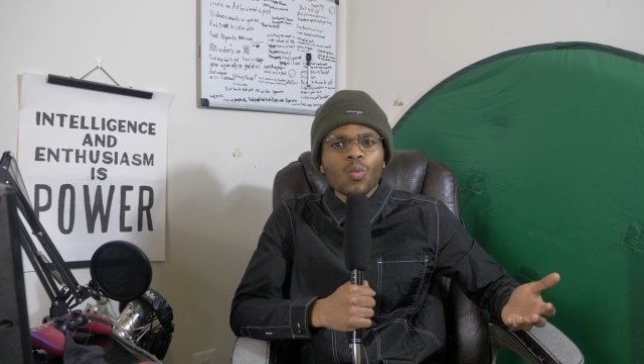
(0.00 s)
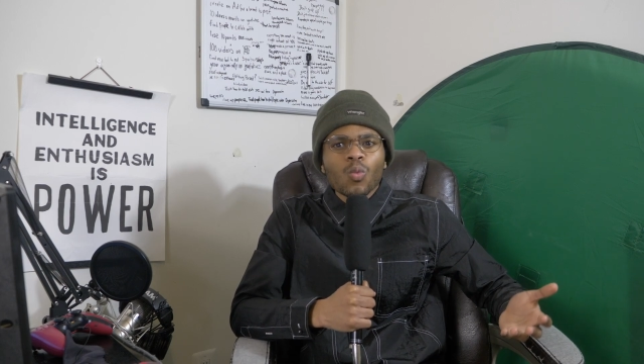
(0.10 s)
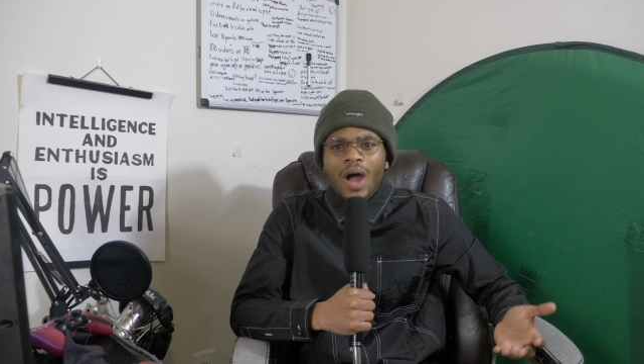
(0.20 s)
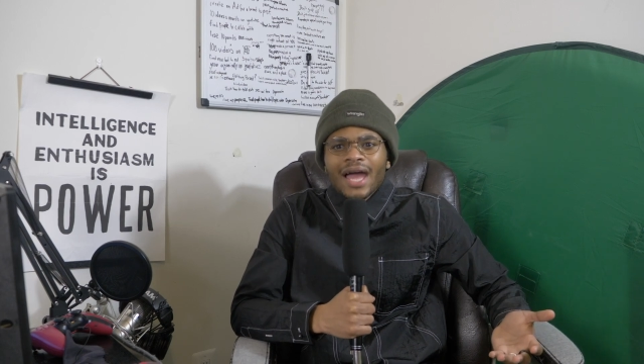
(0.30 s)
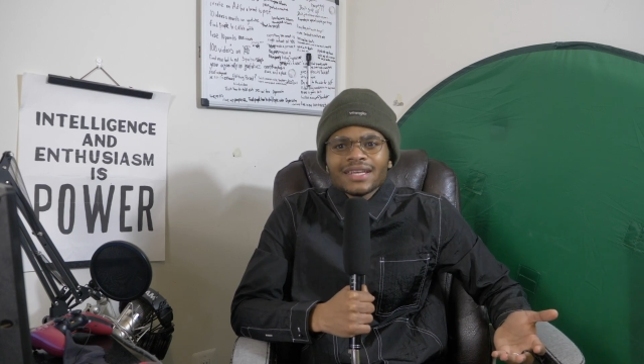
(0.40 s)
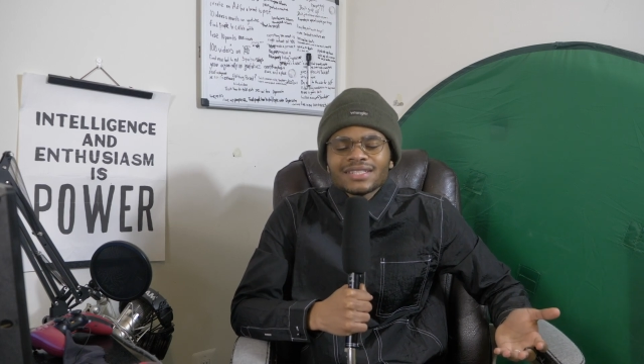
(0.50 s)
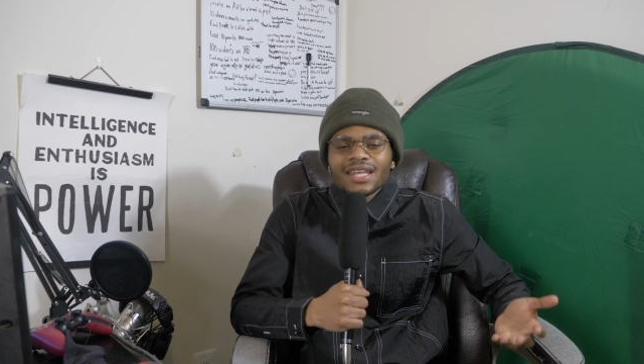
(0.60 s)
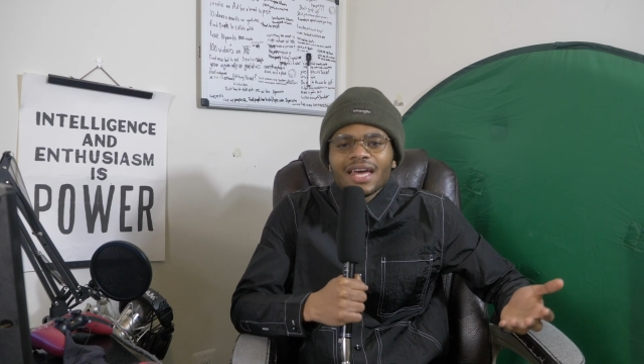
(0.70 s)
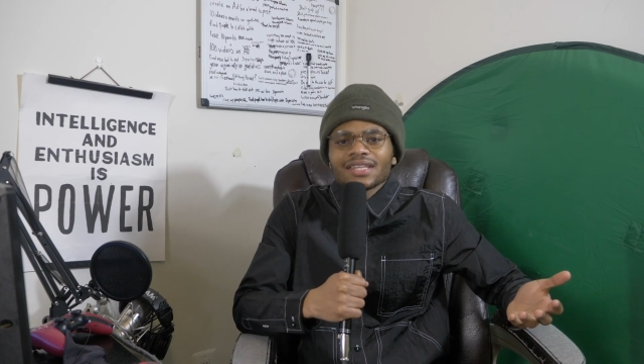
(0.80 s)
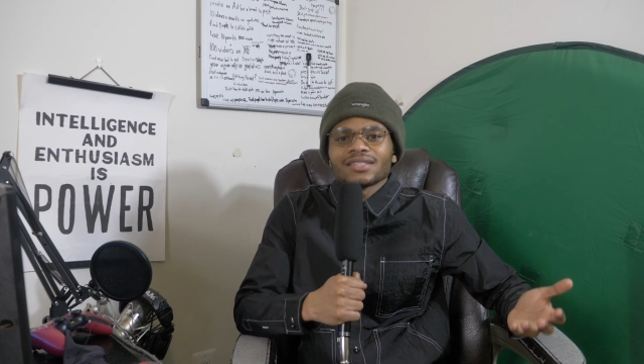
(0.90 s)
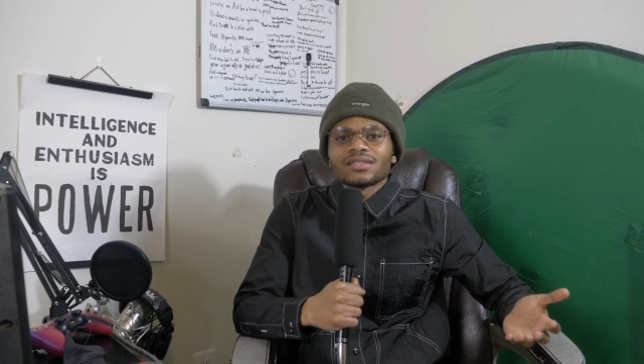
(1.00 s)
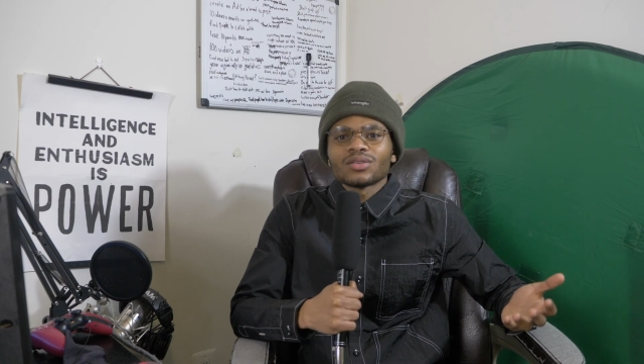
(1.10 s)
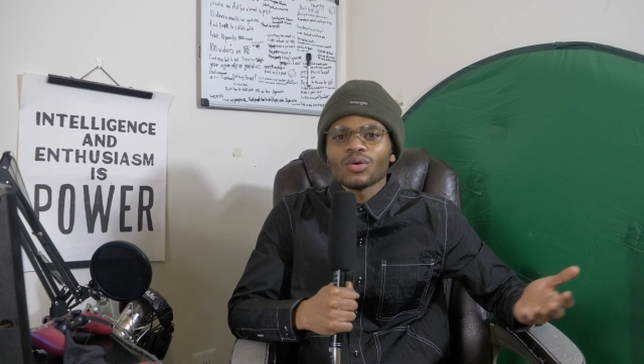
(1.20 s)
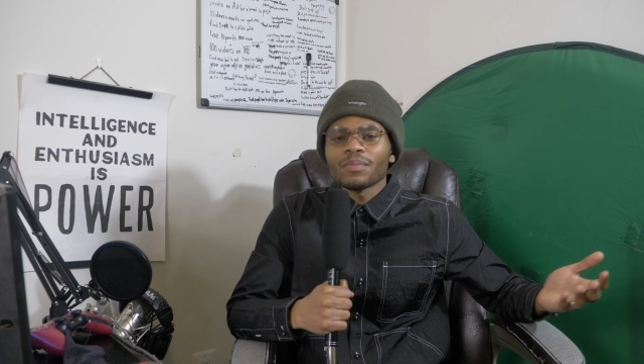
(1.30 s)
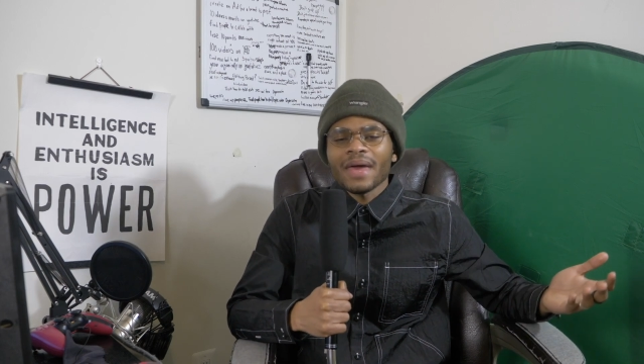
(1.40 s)
Why is that
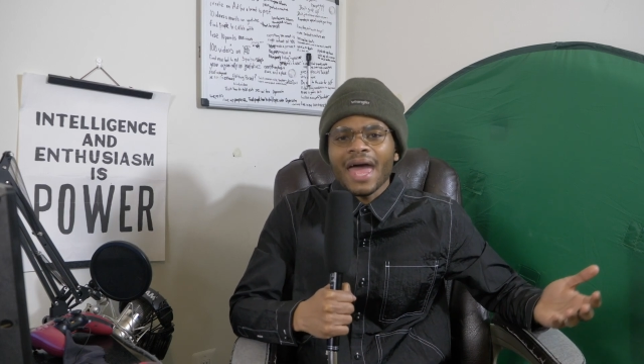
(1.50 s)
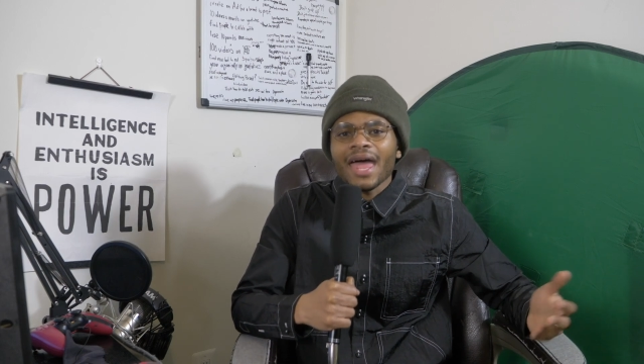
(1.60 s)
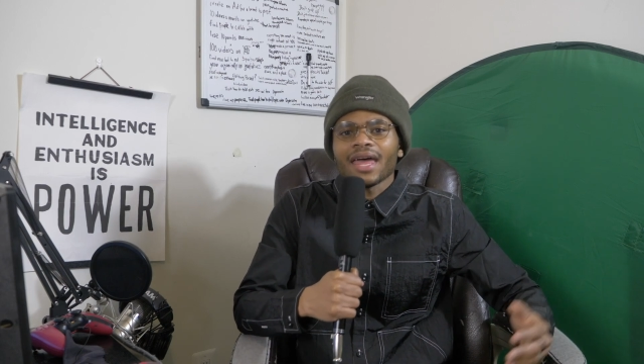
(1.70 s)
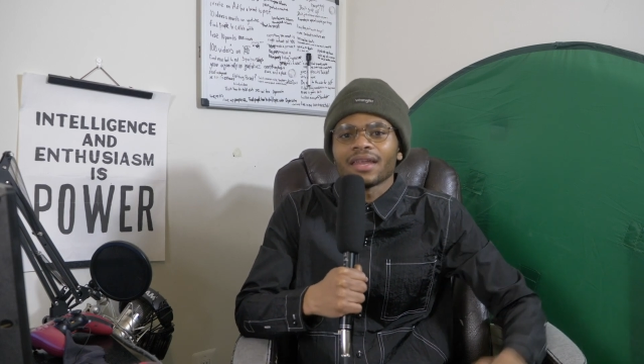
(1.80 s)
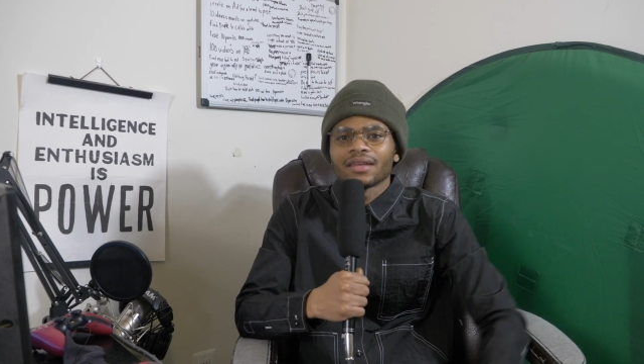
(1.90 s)
so bad?